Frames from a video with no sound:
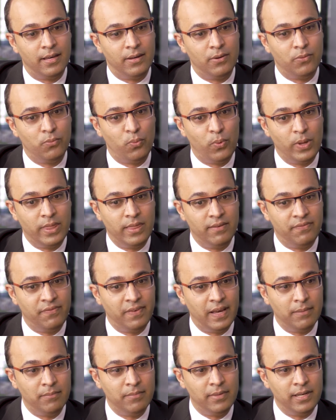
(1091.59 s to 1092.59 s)
with the
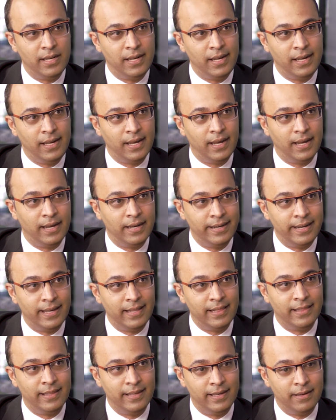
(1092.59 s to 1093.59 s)
family and
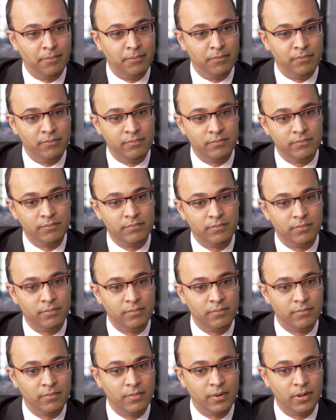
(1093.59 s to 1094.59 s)
tell them
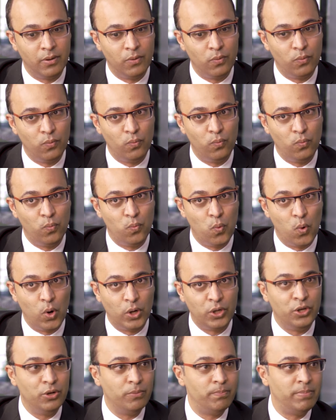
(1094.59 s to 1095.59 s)

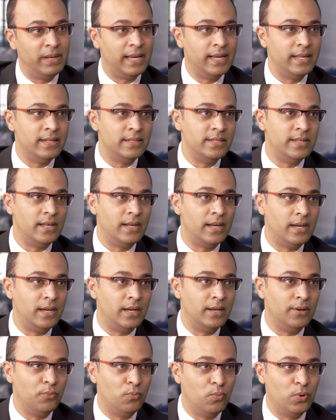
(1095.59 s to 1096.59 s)
what your plans
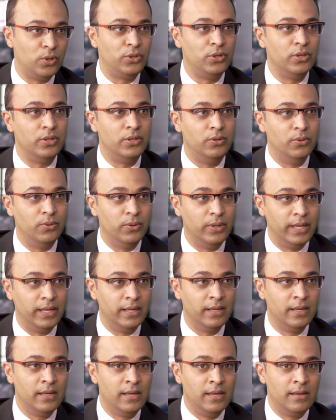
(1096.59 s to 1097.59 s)
are, what you're doing.